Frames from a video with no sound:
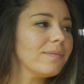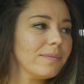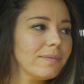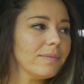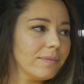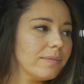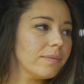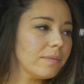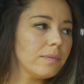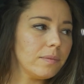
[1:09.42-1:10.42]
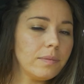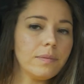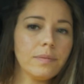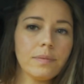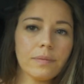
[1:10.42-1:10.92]

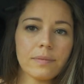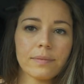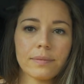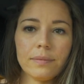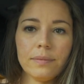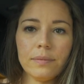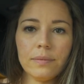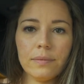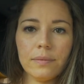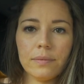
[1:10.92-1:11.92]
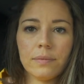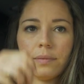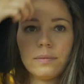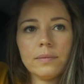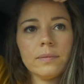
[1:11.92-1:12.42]

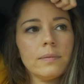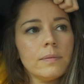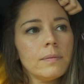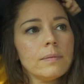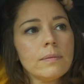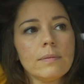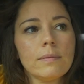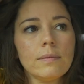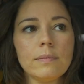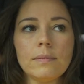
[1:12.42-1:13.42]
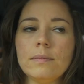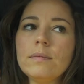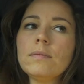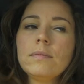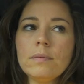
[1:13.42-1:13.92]

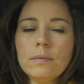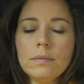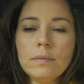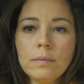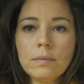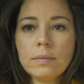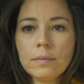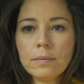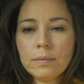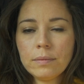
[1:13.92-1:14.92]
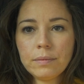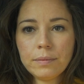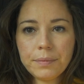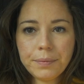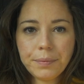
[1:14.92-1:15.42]

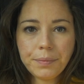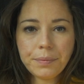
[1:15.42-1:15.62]
(silent)